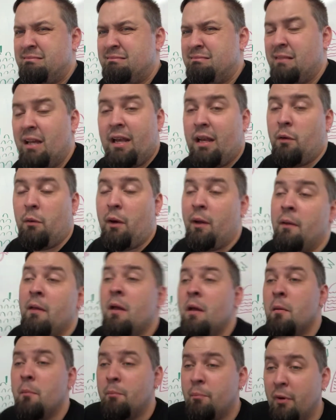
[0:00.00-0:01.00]
Anyway,
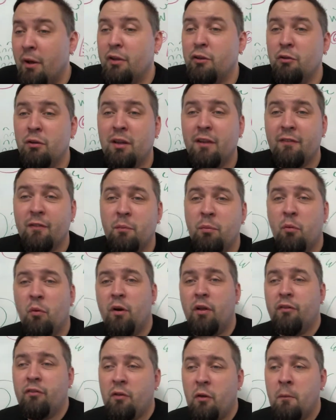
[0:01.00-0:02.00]
but you get the
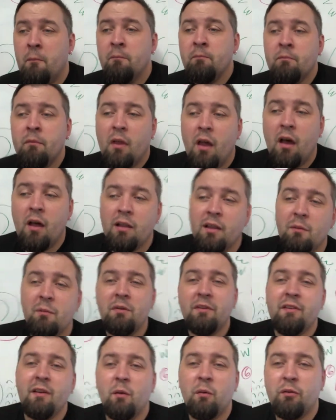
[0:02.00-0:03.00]
point. So let me
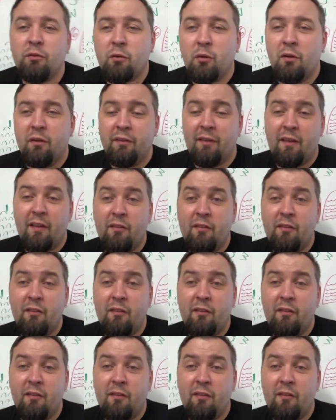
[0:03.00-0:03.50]
tell you what's going on.